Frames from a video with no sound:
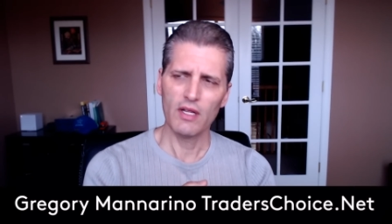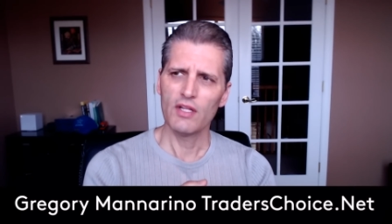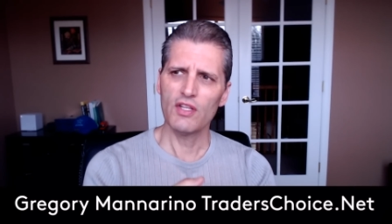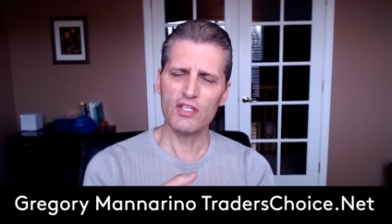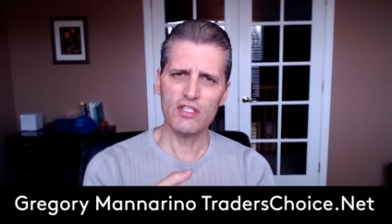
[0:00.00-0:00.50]

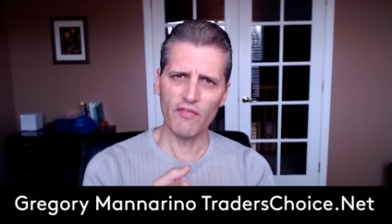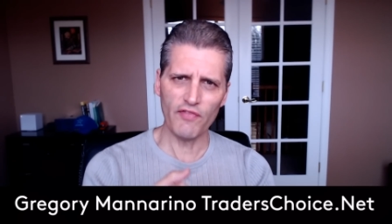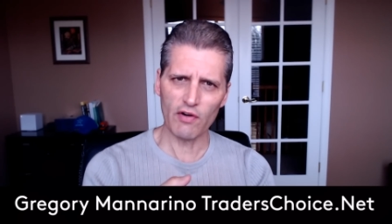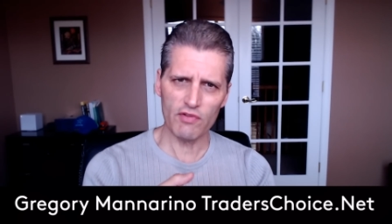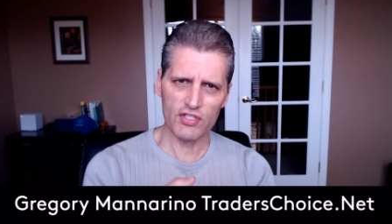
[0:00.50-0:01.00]
This is the
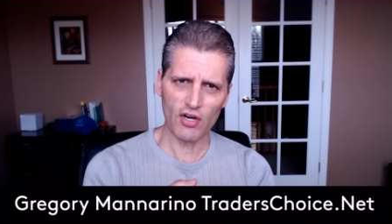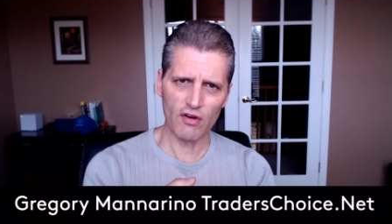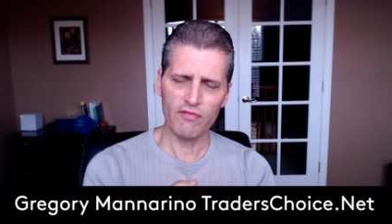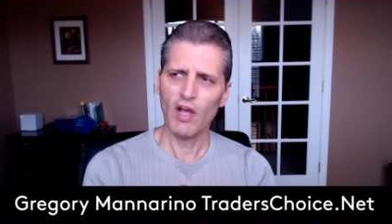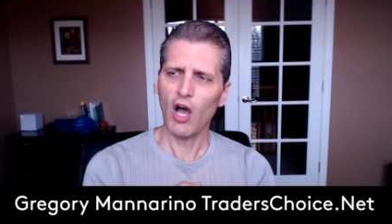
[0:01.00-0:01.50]
Federal Reserve,
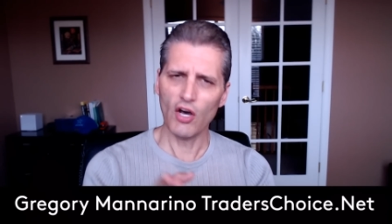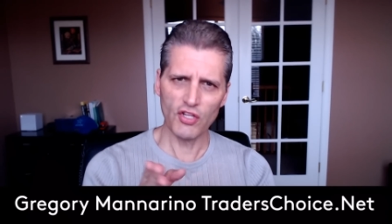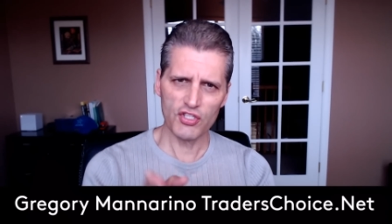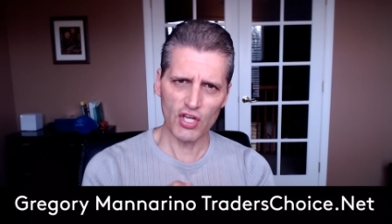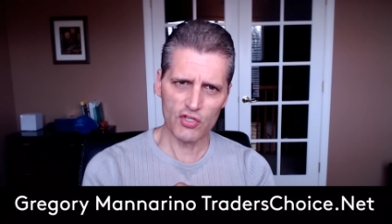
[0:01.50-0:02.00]
other
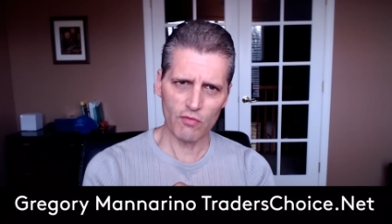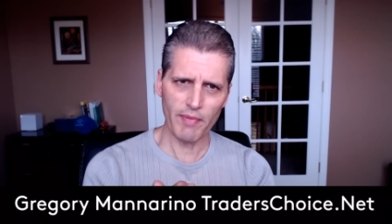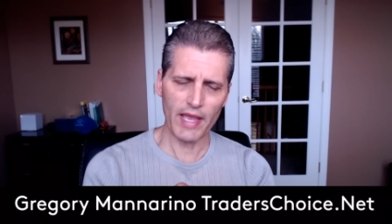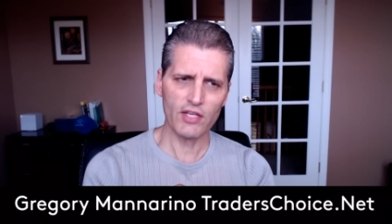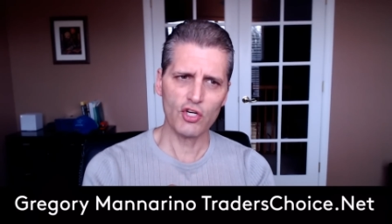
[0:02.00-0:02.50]
central
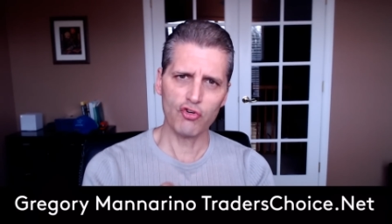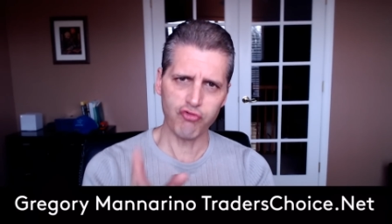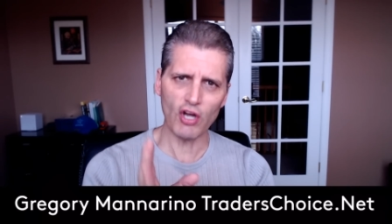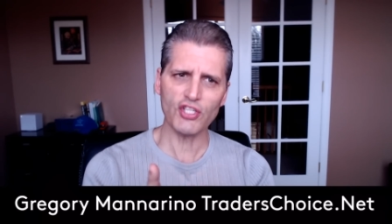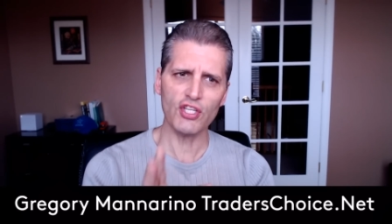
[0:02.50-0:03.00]
banks
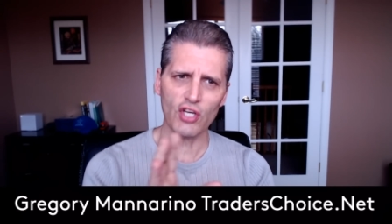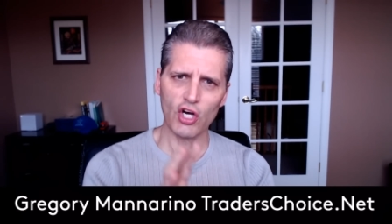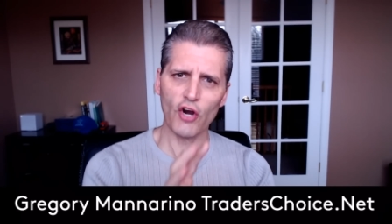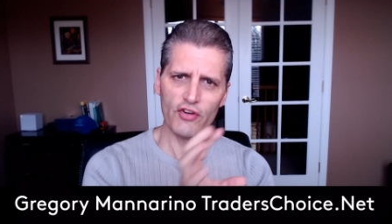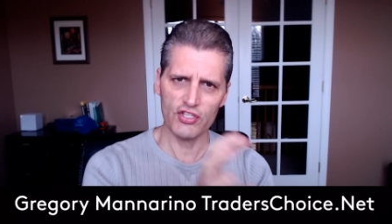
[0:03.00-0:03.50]
crushing the
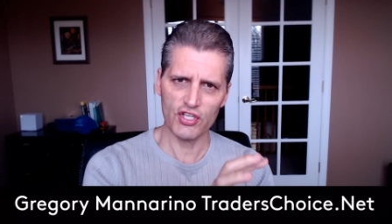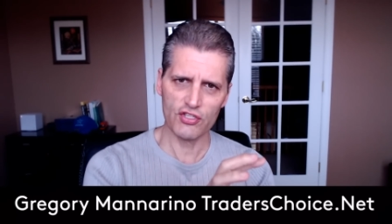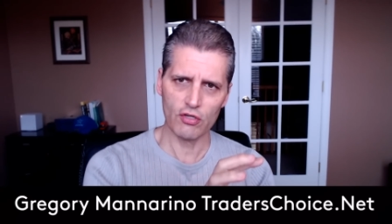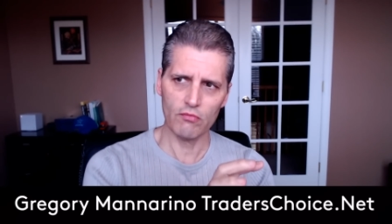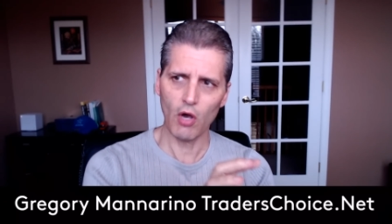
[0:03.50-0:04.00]
current
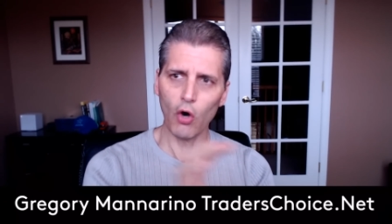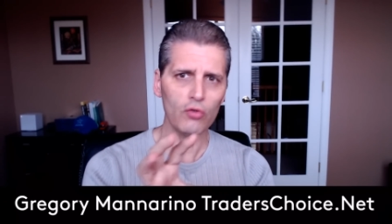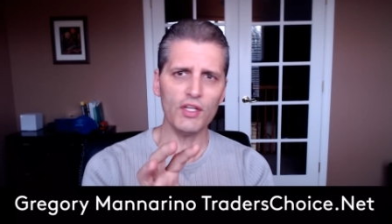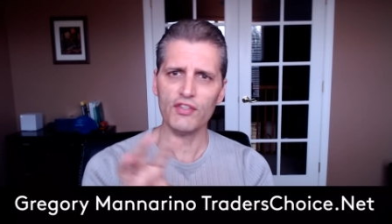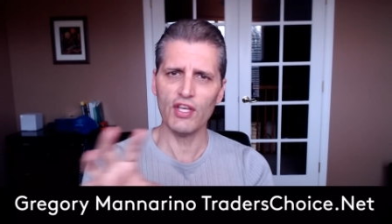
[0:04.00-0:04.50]
system
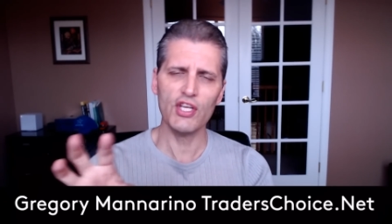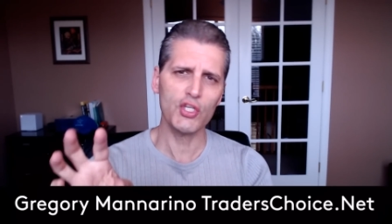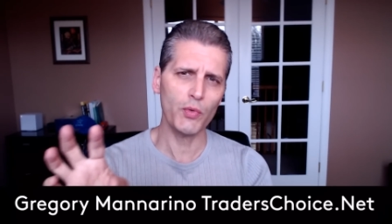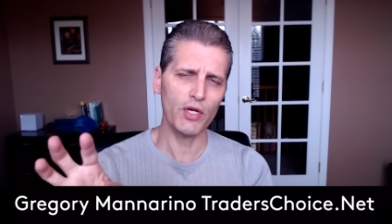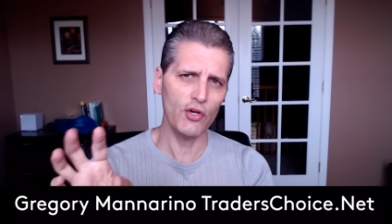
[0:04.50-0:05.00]
only to issue
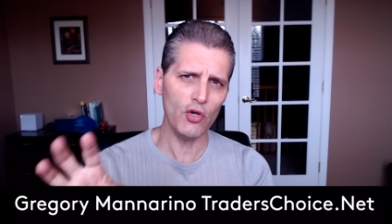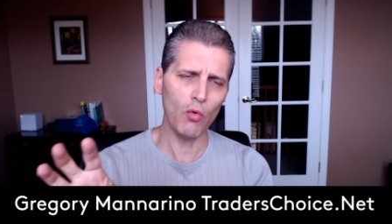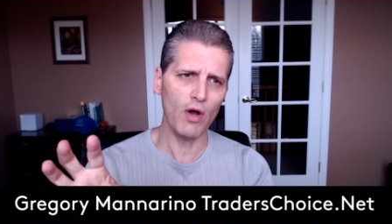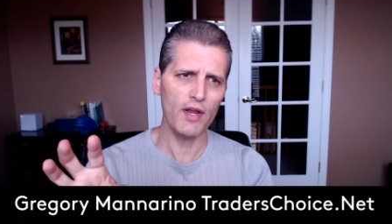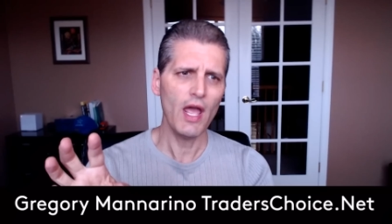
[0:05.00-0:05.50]
in a new
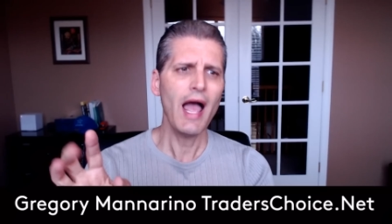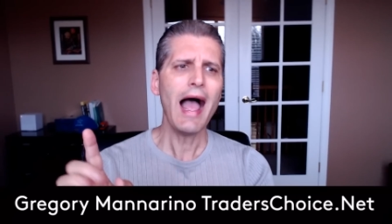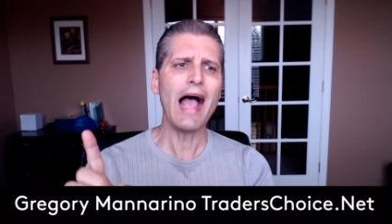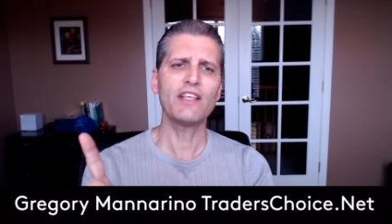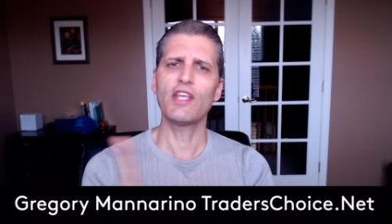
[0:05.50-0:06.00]
one
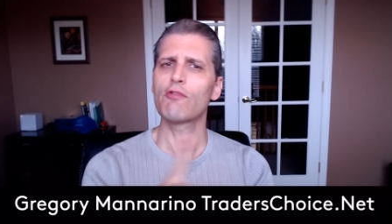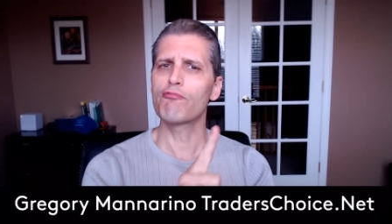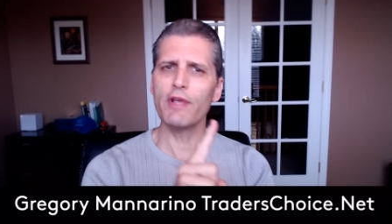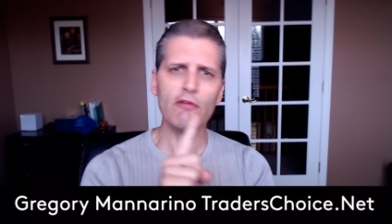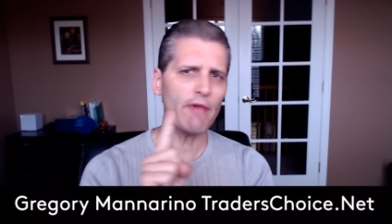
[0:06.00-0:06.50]
as they
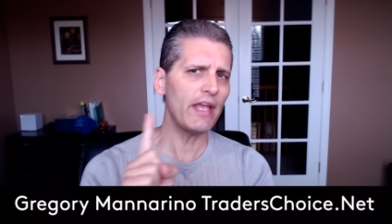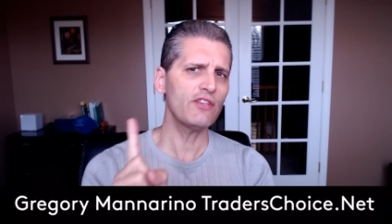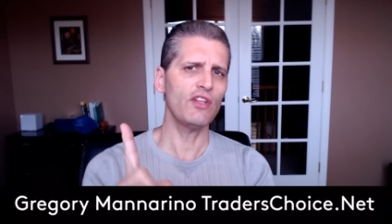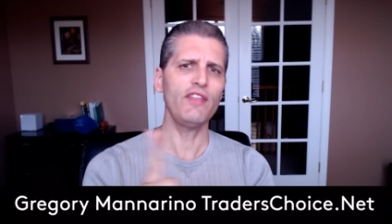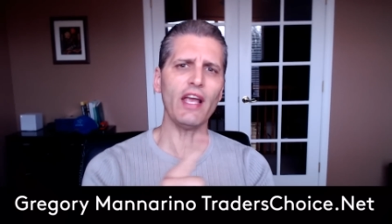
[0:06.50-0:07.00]
rearrange the
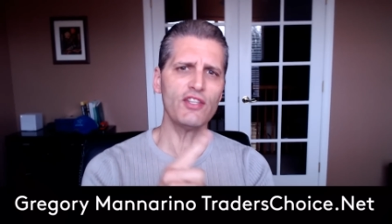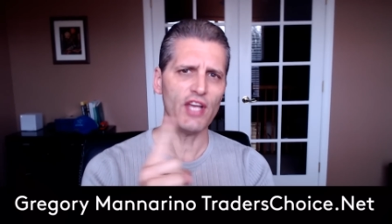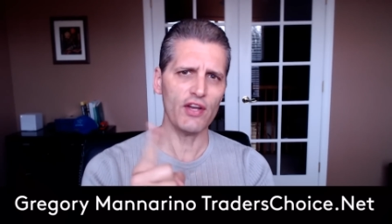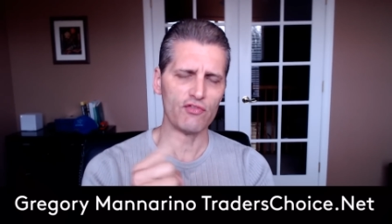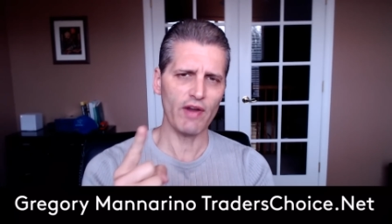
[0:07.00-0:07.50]
deck
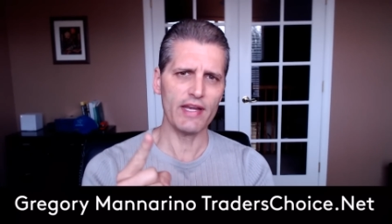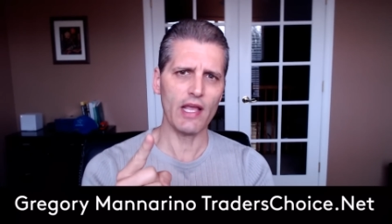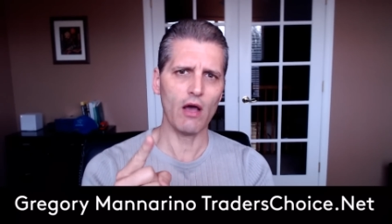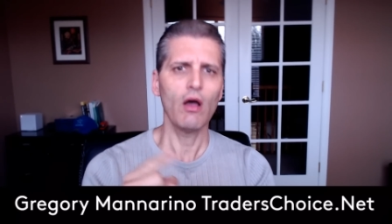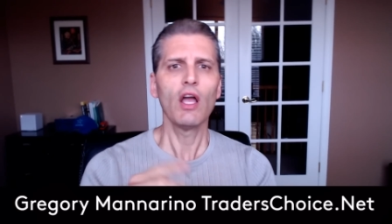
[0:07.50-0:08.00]
chairs right
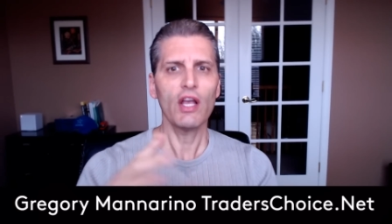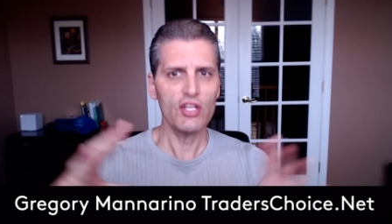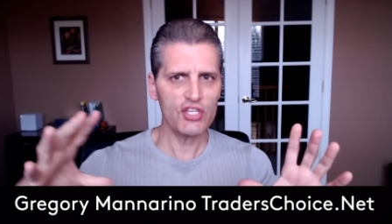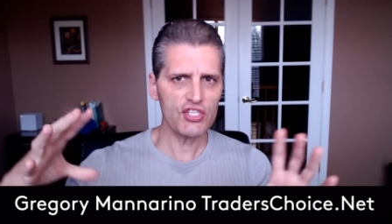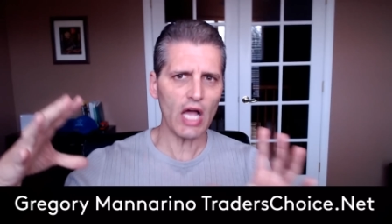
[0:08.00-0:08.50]
now,
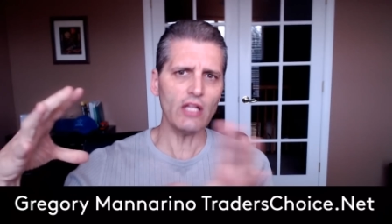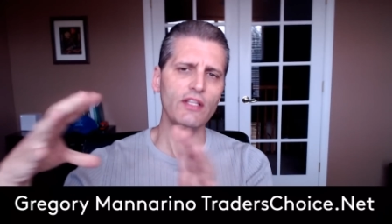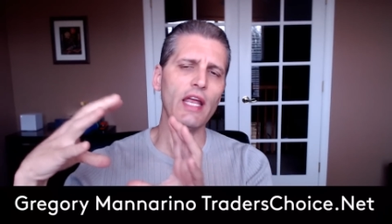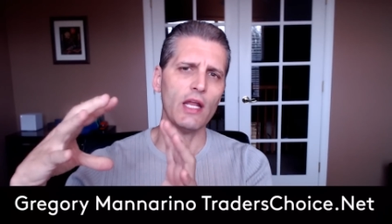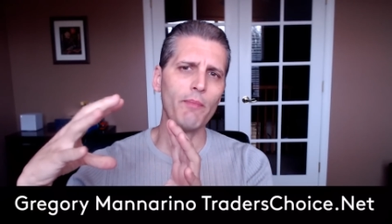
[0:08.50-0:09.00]

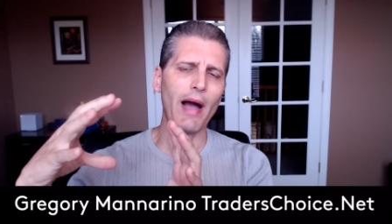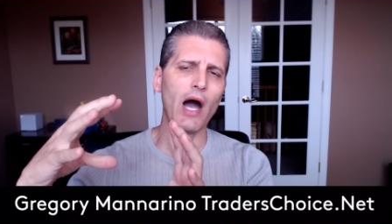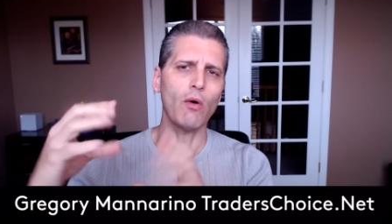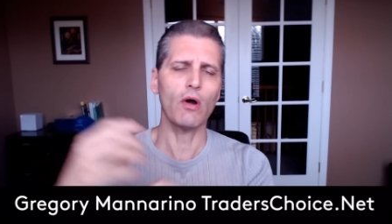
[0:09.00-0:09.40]
consolidating power